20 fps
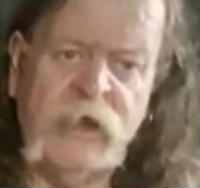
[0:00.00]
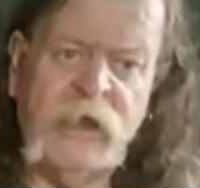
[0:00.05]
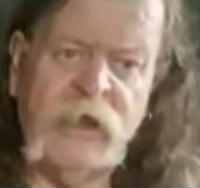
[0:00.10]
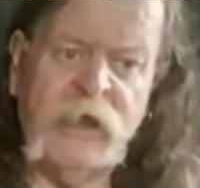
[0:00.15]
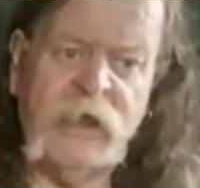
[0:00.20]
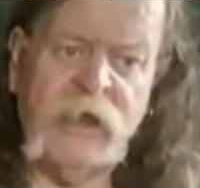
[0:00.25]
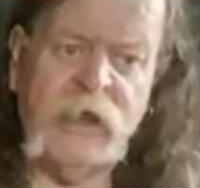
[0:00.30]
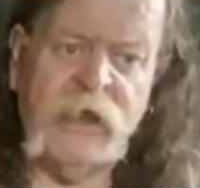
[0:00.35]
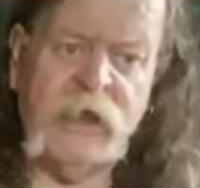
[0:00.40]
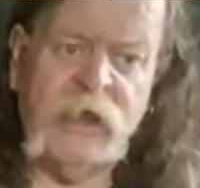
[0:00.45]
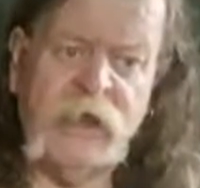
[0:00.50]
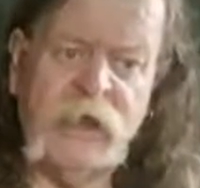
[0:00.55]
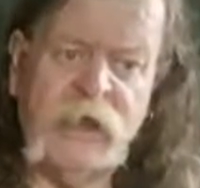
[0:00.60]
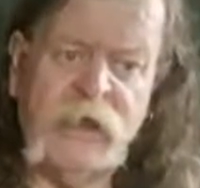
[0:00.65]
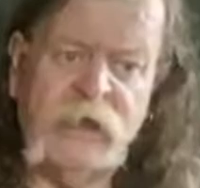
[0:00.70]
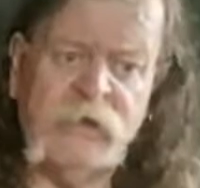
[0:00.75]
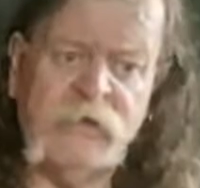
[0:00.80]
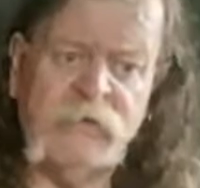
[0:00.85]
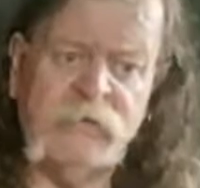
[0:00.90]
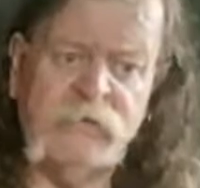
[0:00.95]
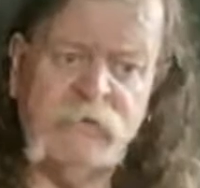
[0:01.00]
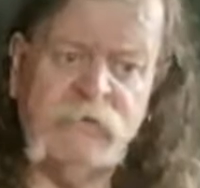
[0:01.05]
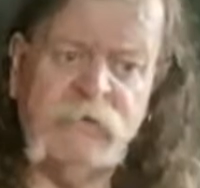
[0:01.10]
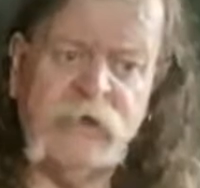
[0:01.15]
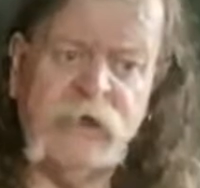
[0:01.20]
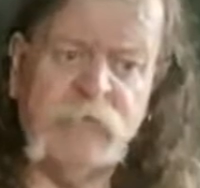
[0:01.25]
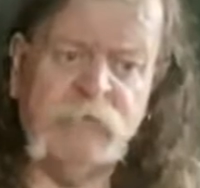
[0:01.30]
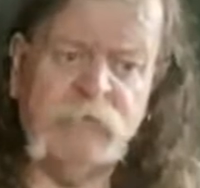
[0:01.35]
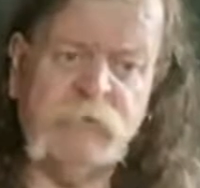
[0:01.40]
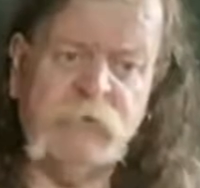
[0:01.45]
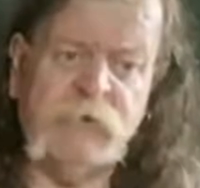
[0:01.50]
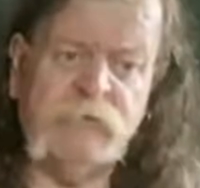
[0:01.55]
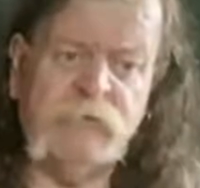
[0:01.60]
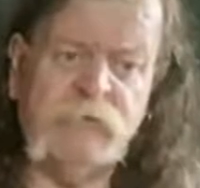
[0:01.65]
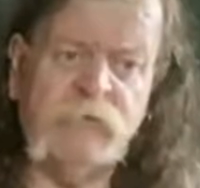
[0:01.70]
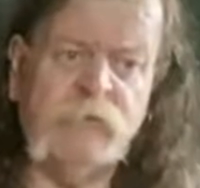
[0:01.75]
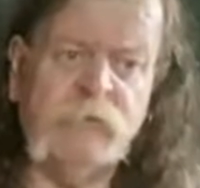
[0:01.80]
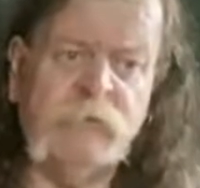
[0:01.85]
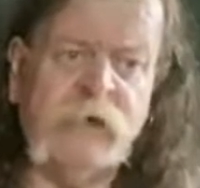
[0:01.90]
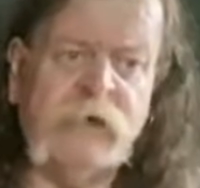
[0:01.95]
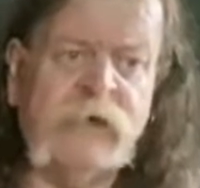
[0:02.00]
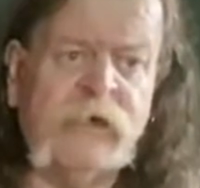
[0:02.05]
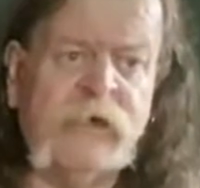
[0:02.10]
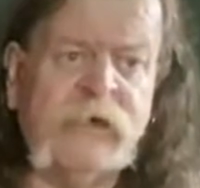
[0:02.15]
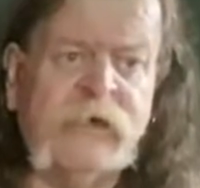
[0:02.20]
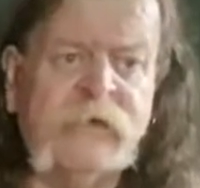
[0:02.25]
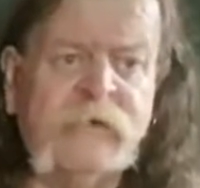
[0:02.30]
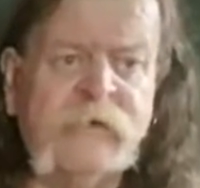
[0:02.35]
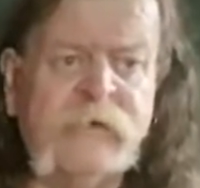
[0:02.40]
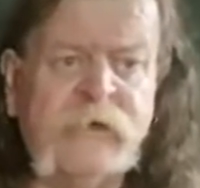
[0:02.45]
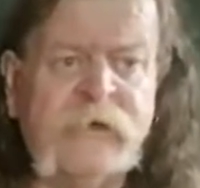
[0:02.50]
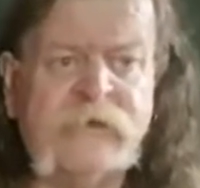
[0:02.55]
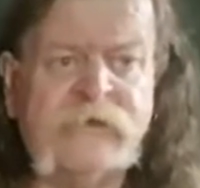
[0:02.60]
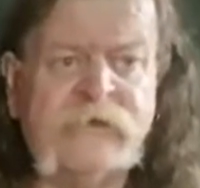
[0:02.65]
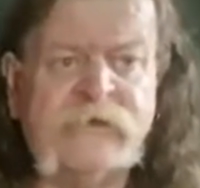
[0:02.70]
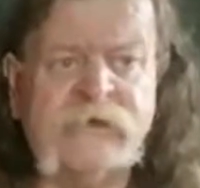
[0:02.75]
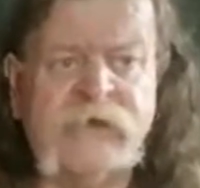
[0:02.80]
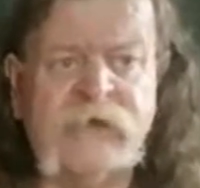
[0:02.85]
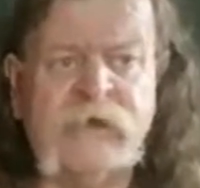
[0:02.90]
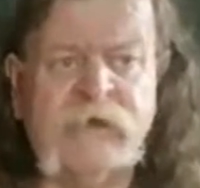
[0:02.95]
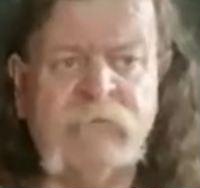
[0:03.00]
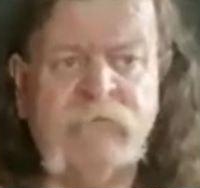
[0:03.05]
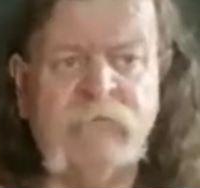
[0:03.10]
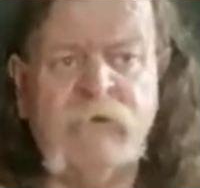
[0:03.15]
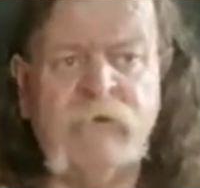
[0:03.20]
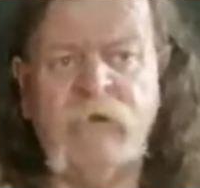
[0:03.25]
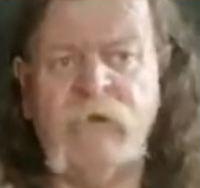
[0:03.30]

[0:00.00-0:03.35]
And you'd get people peddling, they're selling